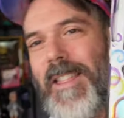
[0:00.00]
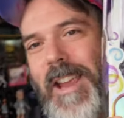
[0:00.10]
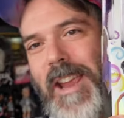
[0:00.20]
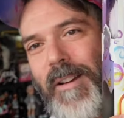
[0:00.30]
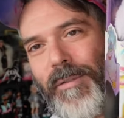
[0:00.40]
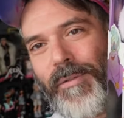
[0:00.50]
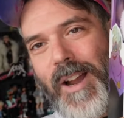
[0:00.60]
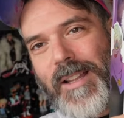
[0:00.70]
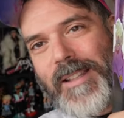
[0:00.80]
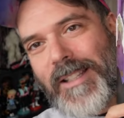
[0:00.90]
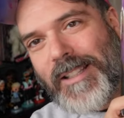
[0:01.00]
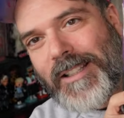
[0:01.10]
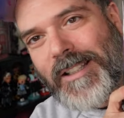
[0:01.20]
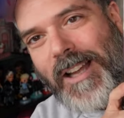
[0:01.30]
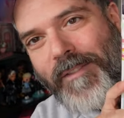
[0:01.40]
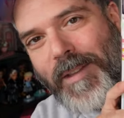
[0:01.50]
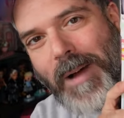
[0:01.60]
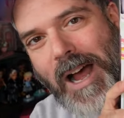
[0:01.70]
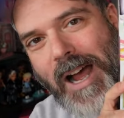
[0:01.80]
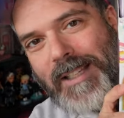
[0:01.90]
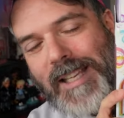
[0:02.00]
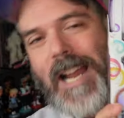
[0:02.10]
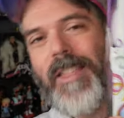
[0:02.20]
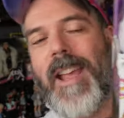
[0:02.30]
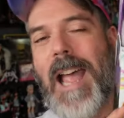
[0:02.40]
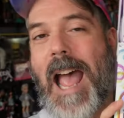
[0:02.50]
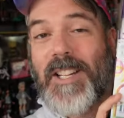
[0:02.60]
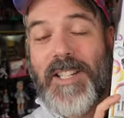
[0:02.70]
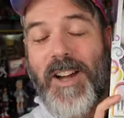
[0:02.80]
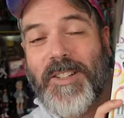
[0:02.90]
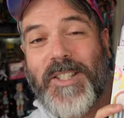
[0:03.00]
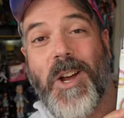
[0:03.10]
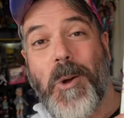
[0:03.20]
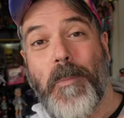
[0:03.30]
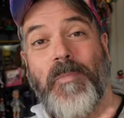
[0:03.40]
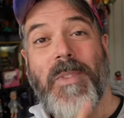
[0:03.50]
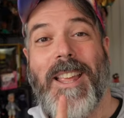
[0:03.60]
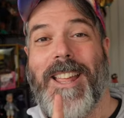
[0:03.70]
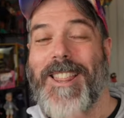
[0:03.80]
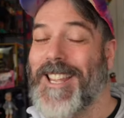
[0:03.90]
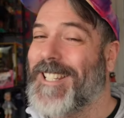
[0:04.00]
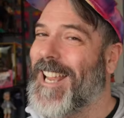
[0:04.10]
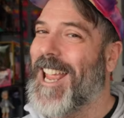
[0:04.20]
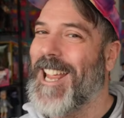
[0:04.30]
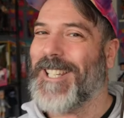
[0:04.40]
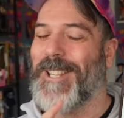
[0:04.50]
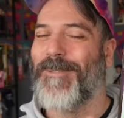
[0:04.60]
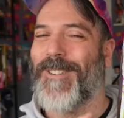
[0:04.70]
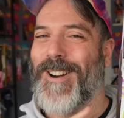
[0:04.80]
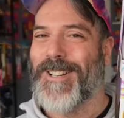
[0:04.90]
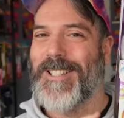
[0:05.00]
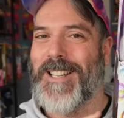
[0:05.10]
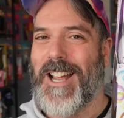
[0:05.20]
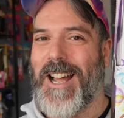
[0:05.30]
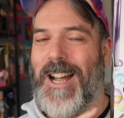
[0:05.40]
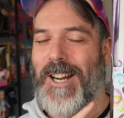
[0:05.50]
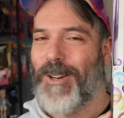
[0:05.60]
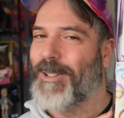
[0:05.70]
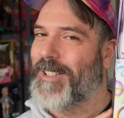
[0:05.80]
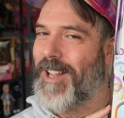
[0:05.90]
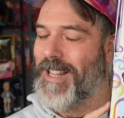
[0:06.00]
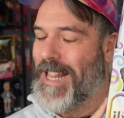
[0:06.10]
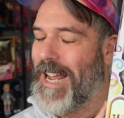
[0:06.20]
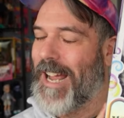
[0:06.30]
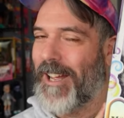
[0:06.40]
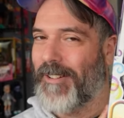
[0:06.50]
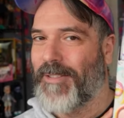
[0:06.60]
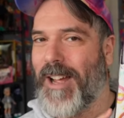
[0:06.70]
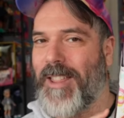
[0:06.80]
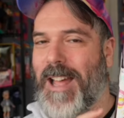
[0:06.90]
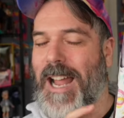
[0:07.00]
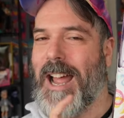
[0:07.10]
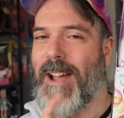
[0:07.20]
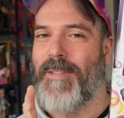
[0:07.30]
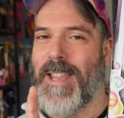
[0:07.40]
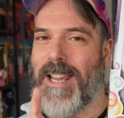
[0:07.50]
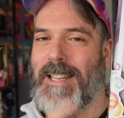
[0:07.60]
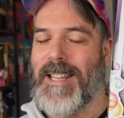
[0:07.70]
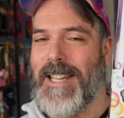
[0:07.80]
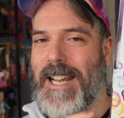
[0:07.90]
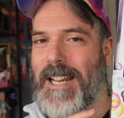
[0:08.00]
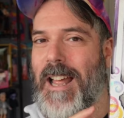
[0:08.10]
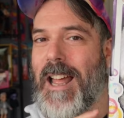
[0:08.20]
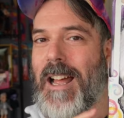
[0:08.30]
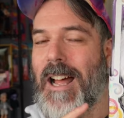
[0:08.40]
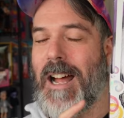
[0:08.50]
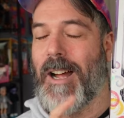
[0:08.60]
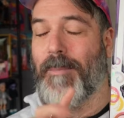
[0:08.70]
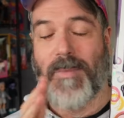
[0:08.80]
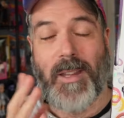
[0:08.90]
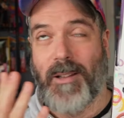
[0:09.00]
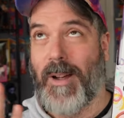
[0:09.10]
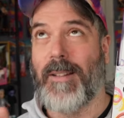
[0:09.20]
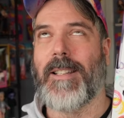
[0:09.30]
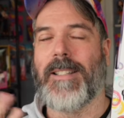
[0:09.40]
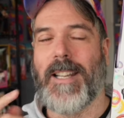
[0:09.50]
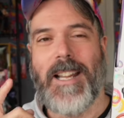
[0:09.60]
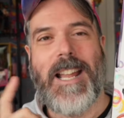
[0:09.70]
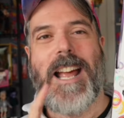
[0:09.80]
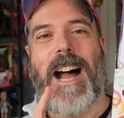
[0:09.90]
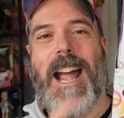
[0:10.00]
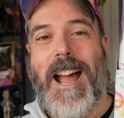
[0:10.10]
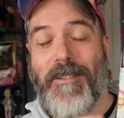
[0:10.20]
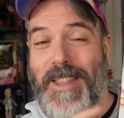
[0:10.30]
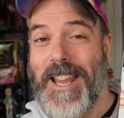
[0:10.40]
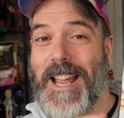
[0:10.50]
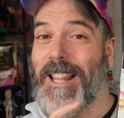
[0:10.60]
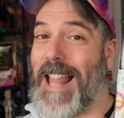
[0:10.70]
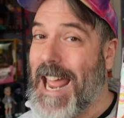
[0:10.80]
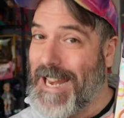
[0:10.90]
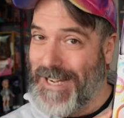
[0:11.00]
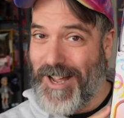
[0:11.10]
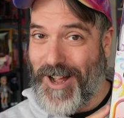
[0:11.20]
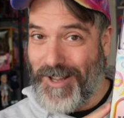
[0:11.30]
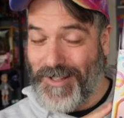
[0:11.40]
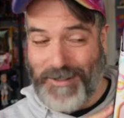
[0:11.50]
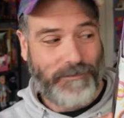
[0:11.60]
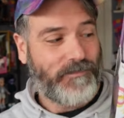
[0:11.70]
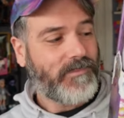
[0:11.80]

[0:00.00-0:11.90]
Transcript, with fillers: the front of the box. And I think actually also, this is the first uh, girl doll that I have. I, I have the Disney, um, well, Disney, I have the Aladdin dolls,